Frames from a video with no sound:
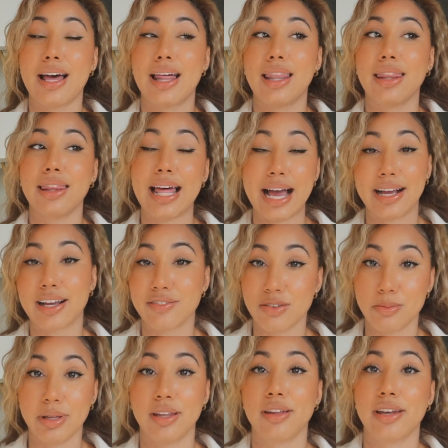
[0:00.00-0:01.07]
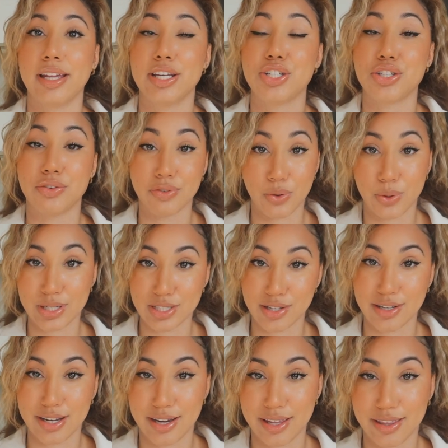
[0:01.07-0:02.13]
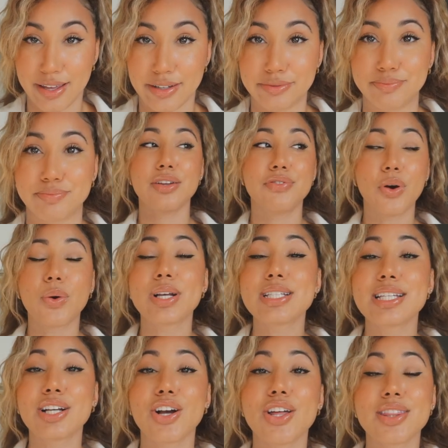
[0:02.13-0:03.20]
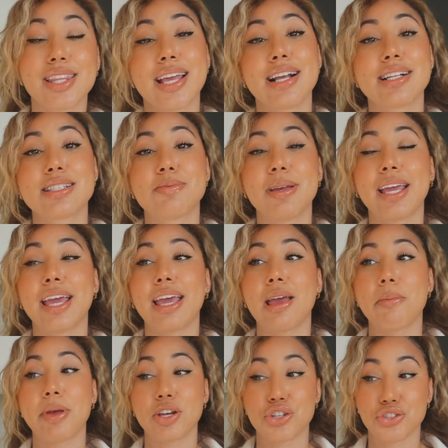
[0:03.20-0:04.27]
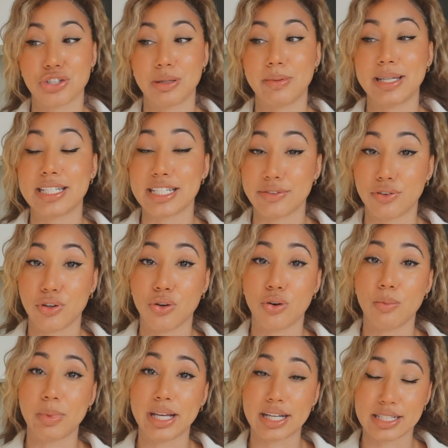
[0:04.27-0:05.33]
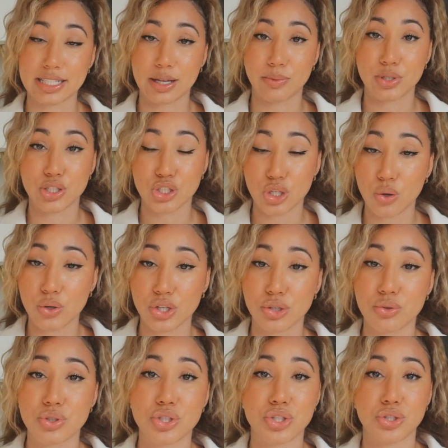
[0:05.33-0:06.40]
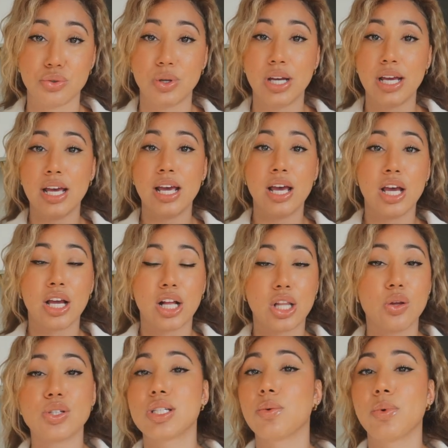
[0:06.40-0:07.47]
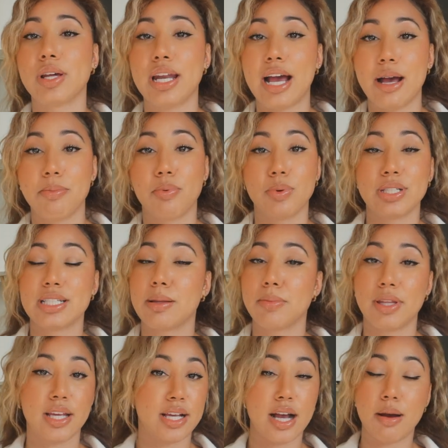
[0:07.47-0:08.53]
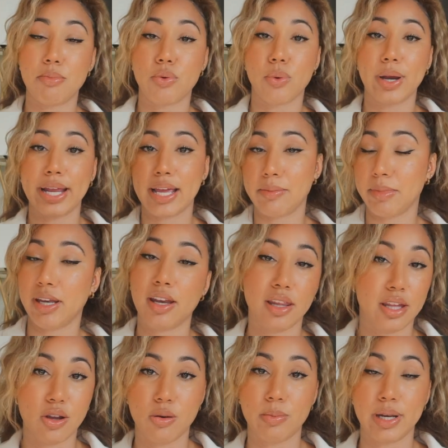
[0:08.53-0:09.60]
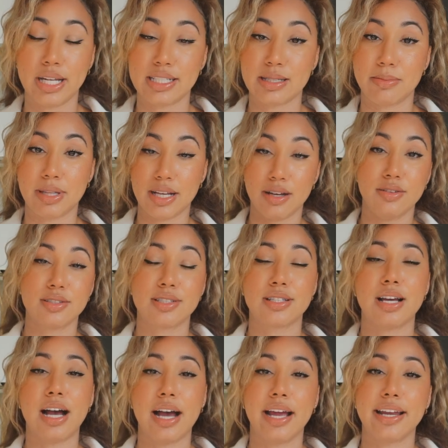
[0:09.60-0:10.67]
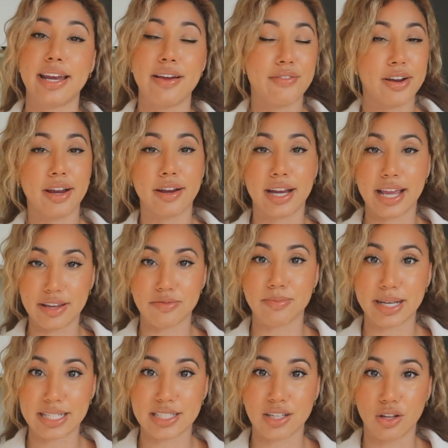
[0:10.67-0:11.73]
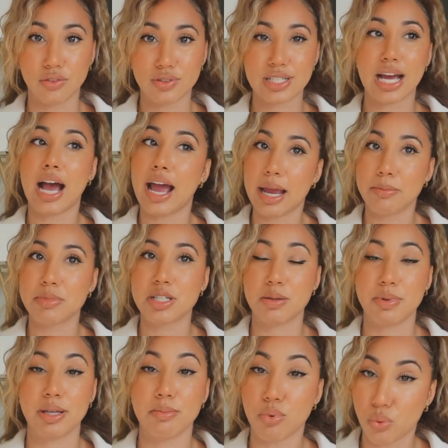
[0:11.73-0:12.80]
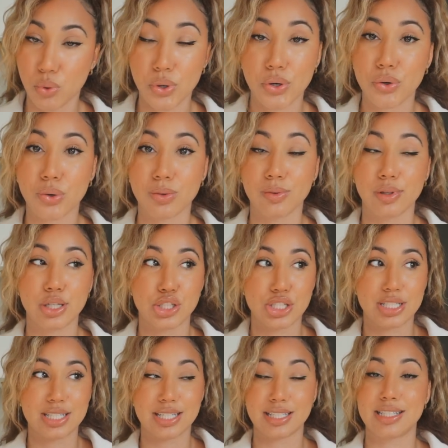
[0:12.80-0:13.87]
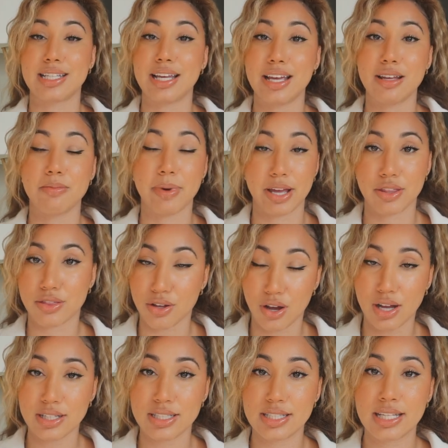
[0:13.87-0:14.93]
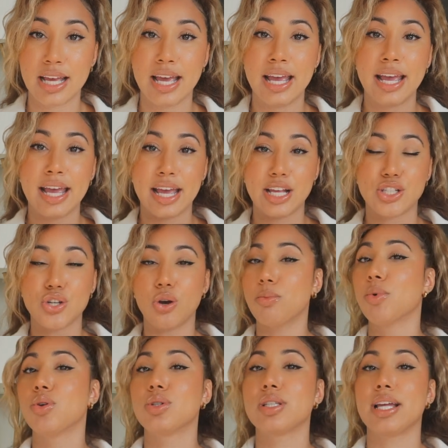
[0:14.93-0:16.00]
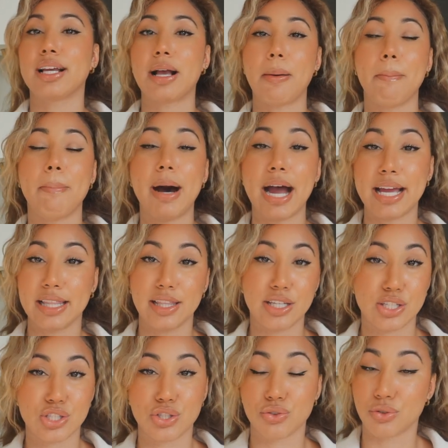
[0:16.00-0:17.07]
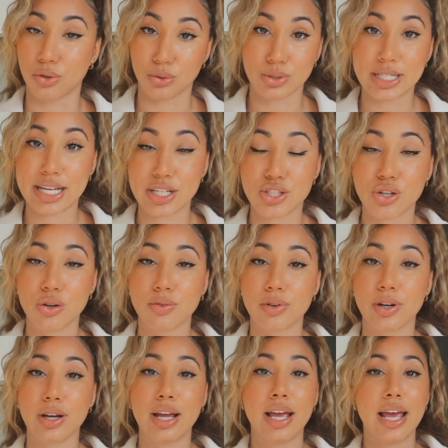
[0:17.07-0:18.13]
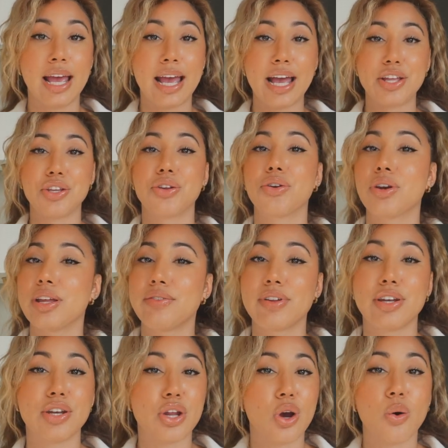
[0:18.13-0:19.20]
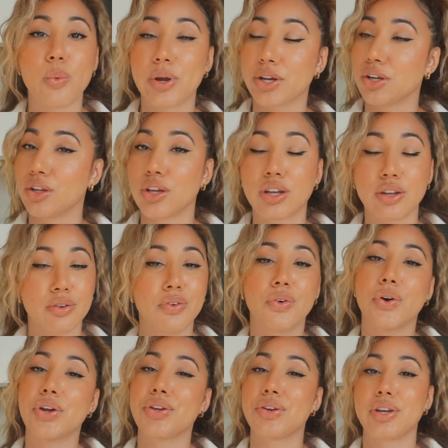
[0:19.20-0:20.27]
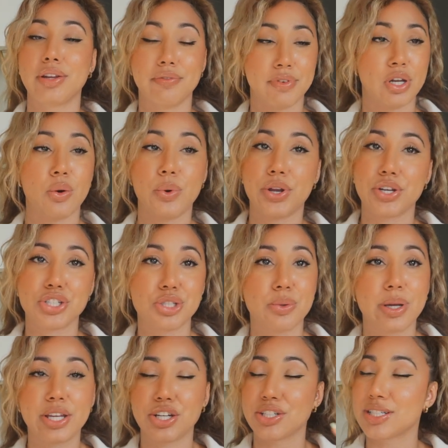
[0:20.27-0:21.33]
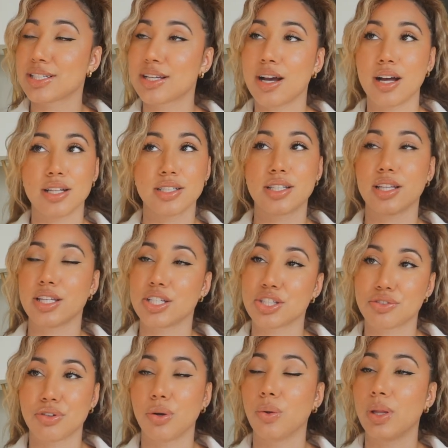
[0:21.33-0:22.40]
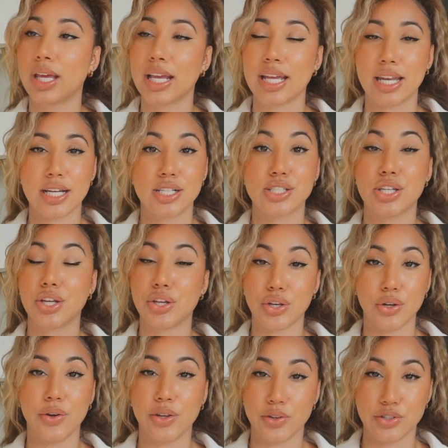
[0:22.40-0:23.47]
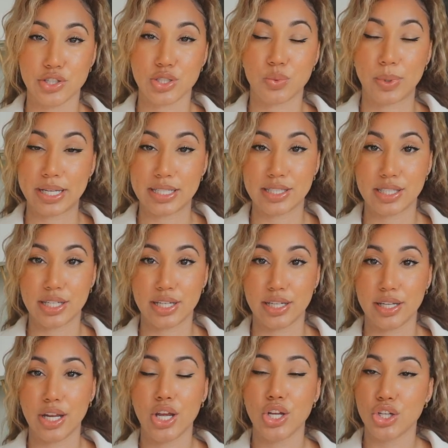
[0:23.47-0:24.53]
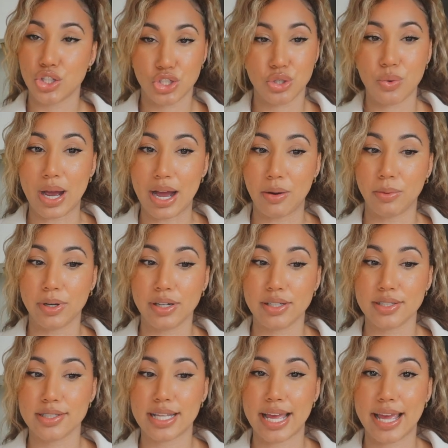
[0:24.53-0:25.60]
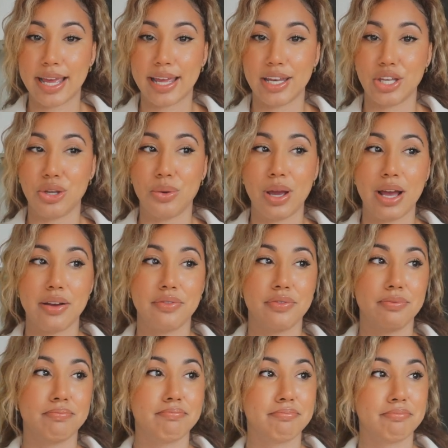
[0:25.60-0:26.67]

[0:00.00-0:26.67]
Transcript: lack of ability to focus on anything. Focusing on things became extremely difficult because I was so used to closing one app when something got boring, immediately opening something else. I never gave myself time to be bored or really just to sit in my thoughts. It's almost like a mindless scroll takes over and you don't even know what you're looking for. You don't even know what you're doing. You're just constantly scrolling and next thing you know, you just wasted 2 hours and you have